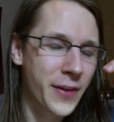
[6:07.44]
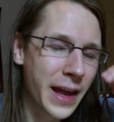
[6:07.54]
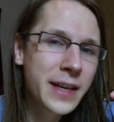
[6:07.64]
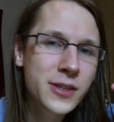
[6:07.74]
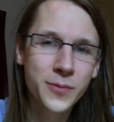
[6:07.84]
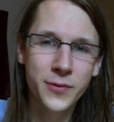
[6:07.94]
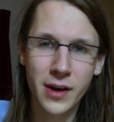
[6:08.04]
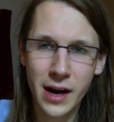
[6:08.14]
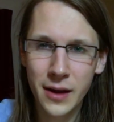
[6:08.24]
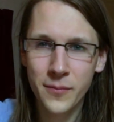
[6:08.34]
take some
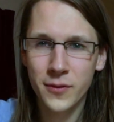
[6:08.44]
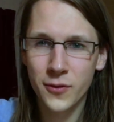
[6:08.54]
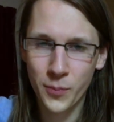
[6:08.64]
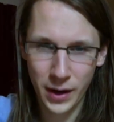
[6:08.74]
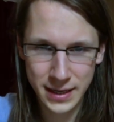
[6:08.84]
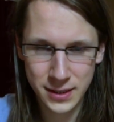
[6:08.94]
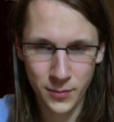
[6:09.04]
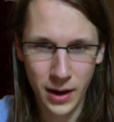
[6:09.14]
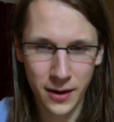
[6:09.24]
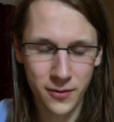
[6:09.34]
time to place the
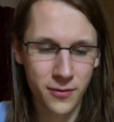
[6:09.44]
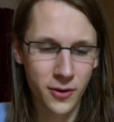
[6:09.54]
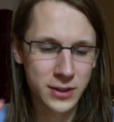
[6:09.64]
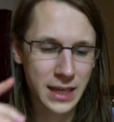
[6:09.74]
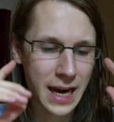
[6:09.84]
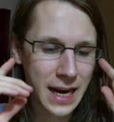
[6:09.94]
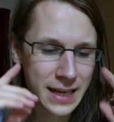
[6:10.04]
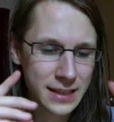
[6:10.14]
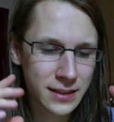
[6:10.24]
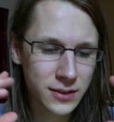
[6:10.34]
microphones and
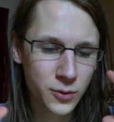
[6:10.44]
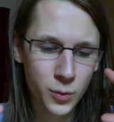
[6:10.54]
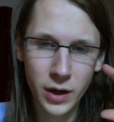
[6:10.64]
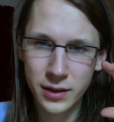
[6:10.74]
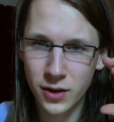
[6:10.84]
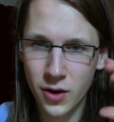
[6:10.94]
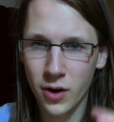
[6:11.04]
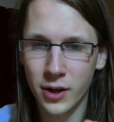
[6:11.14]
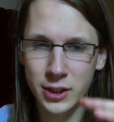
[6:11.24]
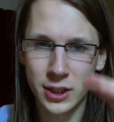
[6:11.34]
listen to what
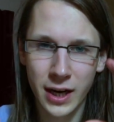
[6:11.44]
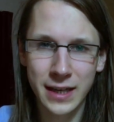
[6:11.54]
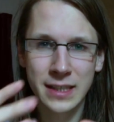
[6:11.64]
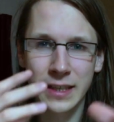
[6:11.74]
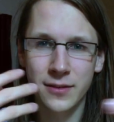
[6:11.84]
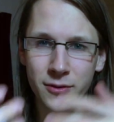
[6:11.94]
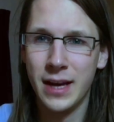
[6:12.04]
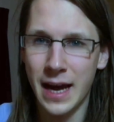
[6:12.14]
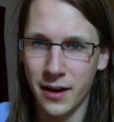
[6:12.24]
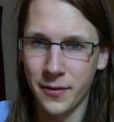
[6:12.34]
colors nicely
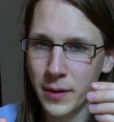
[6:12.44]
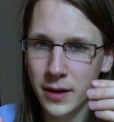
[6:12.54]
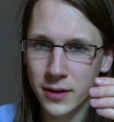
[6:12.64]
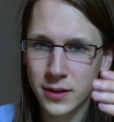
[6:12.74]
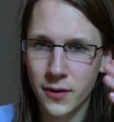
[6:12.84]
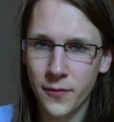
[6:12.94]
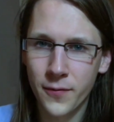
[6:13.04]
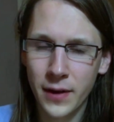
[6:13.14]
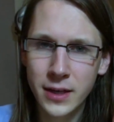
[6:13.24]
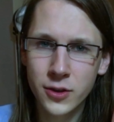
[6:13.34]
together. Because the
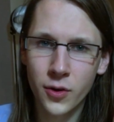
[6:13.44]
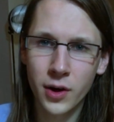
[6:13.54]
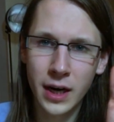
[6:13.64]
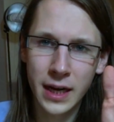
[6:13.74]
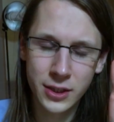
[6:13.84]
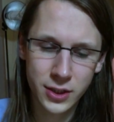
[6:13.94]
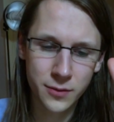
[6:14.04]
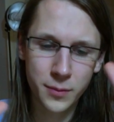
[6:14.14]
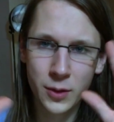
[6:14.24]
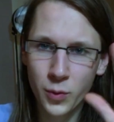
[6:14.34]
phase
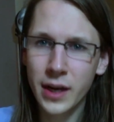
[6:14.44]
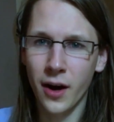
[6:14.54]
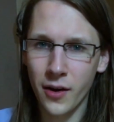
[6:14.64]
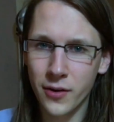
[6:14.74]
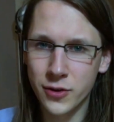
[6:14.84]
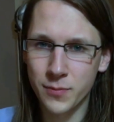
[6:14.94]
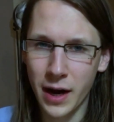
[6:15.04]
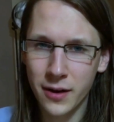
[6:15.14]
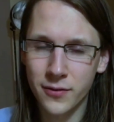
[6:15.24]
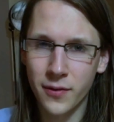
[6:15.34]
correlation between all those
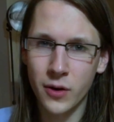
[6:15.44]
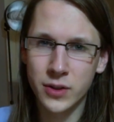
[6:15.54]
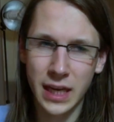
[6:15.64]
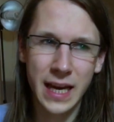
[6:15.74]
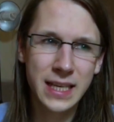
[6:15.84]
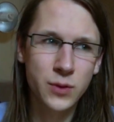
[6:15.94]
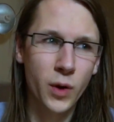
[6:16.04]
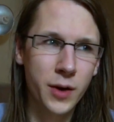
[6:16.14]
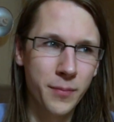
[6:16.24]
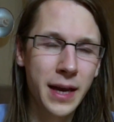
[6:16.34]
microphones is
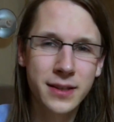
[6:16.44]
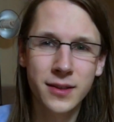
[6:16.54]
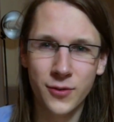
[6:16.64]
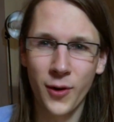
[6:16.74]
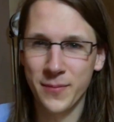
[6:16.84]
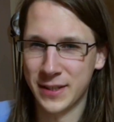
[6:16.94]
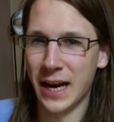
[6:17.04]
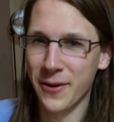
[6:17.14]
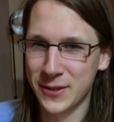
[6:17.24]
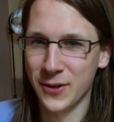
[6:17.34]
what makes the drum
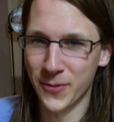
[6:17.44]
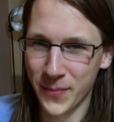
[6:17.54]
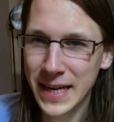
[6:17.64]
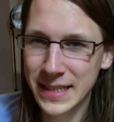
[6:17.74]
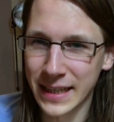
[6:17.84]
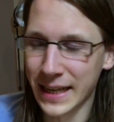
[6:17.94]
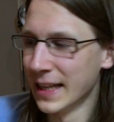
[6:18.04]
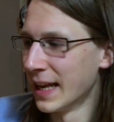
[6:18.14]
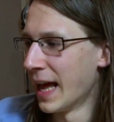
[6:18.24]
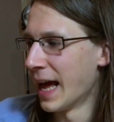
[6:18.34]
sound so amazing.
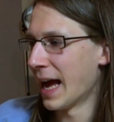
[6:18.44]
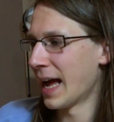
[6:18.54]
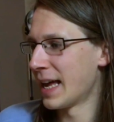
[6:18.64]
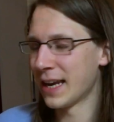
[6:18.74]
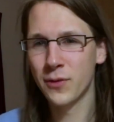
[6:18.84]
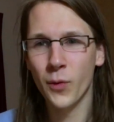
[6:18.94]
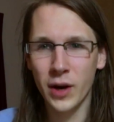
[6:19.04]
And if you